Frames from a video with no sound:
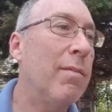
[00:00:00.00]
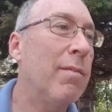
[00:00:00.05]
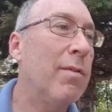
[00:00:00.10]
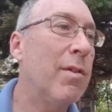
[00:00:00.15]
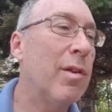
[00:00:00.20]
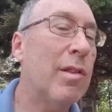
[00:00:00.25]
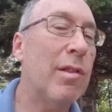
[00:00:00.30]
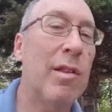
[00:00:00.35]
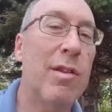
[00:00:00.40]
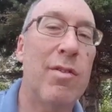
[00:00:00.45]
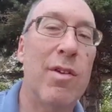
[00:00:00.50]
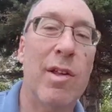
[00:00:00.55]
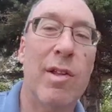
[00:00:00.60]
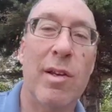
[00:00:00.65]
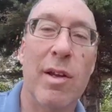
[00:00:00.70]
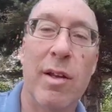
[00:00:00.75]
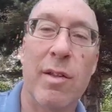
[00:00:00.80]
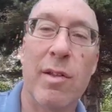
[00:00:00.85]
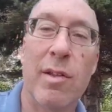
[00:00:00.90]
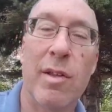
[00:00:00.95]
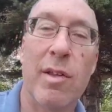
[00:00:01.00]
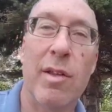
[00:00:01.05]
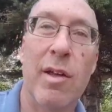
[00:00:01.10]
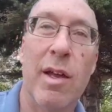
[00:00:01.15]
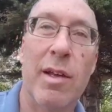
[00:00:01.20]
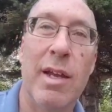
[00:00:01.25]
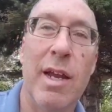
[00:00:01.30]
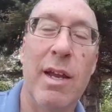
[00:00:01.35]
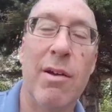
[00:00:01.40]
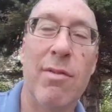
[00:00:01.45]
just logistics. A
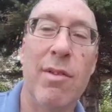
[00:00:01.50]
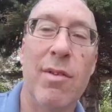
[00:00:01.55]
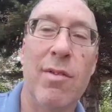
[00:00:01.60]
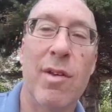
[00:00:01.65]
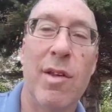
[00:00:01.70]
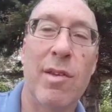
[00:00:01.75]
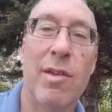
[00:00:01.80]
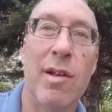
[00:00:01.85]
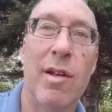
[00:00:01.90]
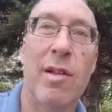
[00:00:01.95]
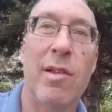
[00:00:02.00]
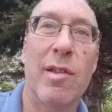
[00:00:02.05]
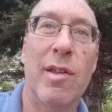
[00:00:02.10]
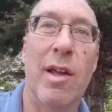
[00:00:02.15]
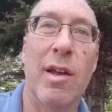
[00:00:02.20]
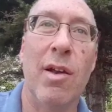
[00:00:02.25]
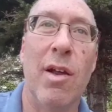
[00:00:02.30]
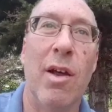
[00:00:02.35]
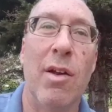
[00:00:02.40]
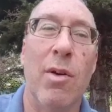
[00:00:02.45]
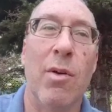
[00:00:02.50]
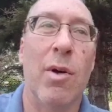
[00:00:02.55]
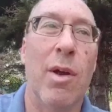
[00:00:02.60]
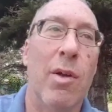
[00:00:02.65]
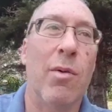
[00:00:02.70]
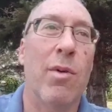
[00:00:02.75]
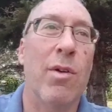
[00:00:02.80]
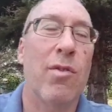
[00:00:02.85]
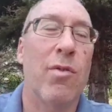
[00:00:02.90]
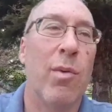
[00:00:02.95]
day of logistics and not
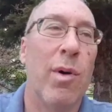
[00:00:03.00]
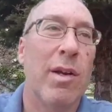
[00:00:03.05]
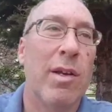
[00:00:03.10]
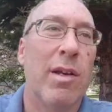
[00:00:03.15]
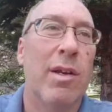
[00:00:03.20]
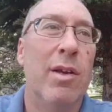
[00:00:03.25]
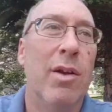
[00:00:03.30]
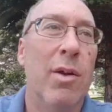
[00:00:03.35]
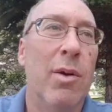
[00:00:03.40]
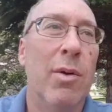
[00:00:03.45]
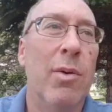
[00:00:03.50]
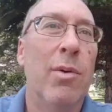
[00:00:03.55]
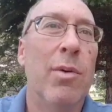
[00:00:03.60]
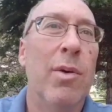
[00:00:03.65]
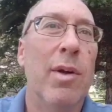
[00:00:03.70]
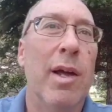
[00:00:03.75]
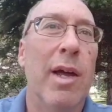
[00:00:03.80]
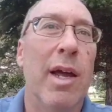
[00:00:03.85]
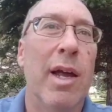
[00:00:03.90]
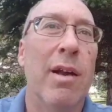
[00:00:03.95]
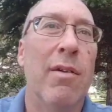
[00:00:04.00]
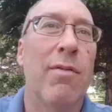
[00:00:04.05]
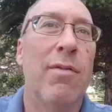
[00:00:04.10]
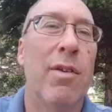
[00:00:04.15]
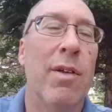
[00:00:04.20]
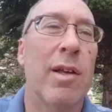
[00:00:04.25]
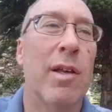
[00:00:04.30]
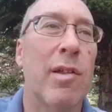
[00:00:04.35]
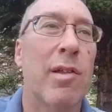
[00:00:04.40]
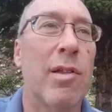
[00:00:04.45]
knowing which one to do and
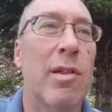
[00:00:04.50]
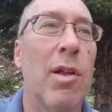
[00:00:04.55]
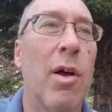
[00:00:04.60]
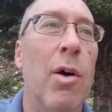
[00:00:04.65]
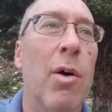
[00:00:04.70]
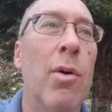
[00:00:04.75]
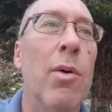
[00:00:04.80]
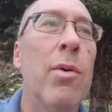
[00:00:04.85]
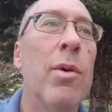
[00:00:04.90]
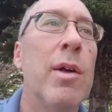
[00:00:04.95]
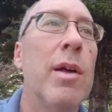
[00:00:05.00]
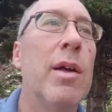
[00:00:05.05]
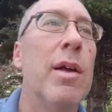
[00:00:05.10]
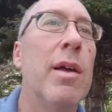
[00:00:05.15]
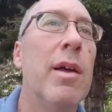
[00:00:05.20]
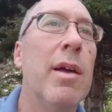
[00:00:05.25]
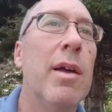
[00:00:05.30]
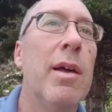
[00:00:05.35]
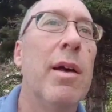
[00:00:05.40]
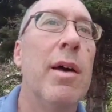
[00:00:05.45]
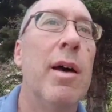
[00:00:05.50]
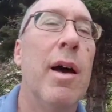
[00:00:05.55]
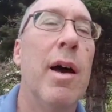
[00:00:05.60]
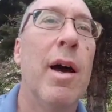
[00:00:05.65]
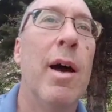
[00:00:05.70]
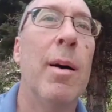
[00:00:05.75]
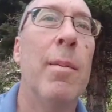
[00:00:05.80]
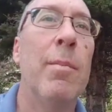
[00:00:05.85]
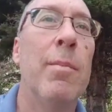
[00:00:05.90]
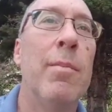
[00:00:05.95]
feeling slow.
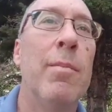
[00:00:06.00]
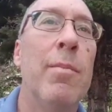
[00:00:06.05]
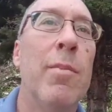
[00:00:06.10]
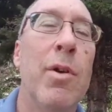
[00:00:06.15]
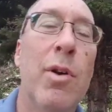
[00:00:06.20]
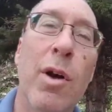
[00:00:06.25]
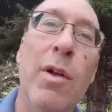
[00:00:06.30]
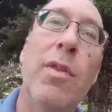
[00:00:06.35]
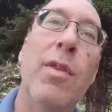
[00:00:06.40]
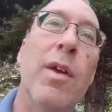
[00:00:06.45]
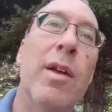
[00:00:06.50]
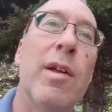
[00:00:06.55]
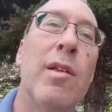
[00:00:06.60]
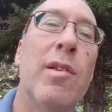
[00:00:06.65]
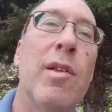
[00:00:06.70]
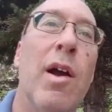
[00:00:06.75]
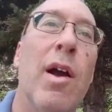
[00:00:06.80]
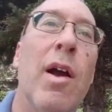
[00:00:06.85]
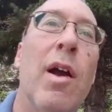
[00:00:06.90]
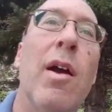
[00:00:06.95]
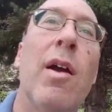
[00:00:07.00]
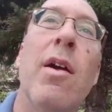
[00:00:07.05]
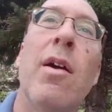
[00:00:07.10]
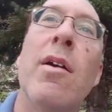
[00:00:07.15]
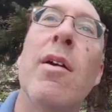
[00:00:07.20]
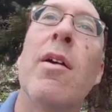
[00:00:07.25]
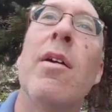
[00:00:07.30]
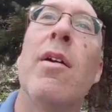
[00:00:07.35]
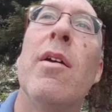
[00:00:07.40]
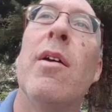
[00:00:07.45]
Good things are,
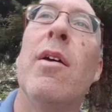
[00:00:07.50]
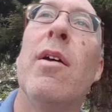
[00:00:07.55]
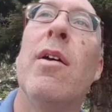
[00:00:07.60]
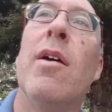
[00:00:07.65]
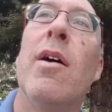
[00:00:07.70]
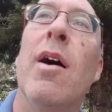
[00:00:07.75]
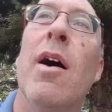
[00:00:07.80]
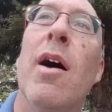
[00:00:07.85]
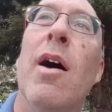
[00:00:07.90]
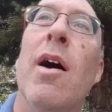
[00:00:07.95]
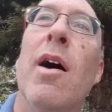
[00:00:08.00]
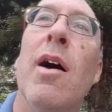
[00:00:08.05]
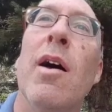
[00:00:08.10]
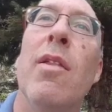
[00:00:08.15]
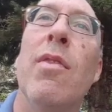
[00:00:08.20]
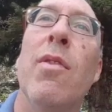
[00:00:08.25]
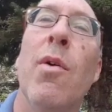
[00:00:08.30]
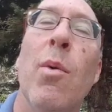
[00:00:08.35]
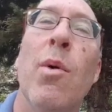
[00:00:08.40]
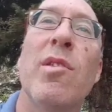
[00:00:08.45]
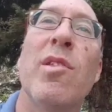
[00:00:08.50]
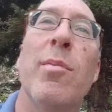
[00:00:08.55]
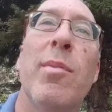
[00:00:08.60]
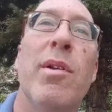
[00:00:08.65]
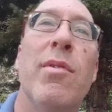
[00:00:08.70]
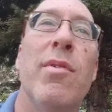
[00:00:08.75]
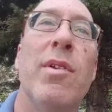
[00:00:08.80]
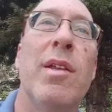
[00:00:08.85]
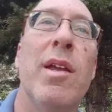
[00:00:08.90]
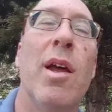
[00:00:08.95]
there was a bit
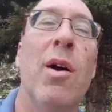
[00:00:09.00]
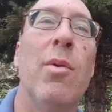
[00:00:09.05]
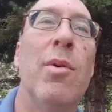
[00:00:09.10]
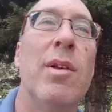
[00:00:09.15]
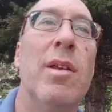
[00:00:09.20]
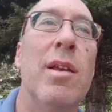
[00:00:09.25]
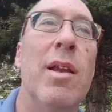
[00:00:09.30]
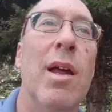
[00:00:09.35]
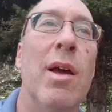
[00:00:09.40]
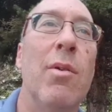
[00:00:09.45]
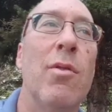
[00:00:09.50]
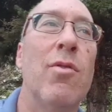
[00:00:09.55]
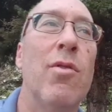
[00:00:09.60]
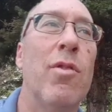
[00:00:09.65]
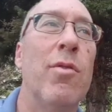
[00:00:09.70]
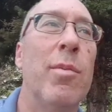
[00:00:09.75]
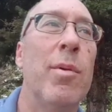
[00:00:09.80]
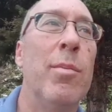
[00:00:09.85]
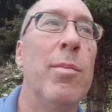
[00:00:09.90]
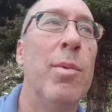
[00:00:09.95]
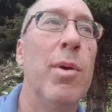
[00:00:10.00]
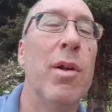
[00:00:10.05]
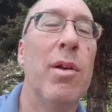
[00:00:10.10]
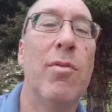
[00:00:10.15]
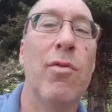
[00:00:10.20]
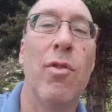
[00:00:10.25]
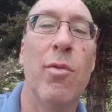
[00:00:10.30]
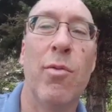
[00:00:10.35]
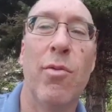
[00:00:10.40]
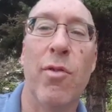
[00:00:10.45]
of a tailwind today, which would have been
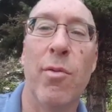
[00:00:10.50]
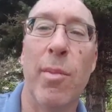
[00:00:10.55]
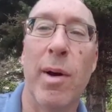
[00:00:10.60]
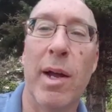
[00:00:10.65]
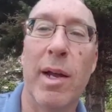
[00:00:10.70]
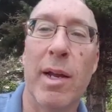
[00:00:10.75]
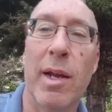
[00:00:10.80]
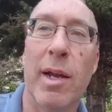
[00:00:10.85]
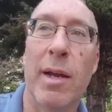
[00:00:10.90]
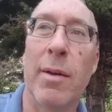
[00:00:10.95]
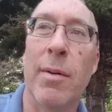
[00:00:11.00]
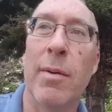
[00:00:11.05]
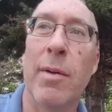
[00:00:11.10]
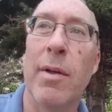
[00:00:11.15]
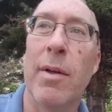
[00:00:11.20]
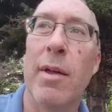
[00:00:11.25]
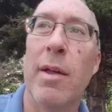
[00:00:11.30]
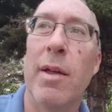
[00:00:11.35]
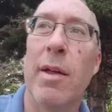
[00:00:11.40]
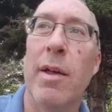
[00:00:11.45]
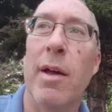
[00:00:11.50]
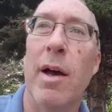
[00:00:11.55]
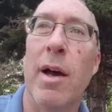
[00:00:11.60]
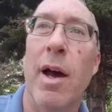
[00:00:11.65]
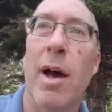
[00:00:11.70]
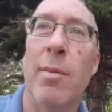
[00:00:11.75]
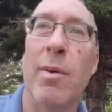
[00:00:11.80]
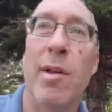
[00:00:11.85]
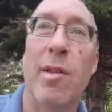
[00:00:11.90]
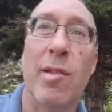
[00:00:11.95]
beautiful for biking.
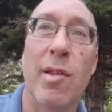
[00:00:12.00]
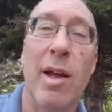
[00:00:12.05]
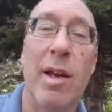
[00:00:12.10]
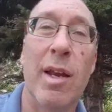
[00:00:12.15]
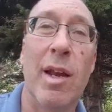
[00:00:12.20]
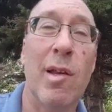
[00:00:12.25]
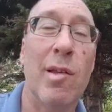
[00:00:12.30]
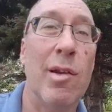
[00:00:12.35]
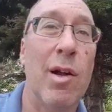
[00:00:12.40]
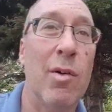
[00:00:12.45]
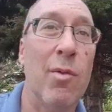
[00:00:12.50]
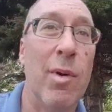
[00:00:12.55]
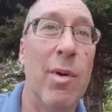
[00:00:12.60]
It's sunny, it's not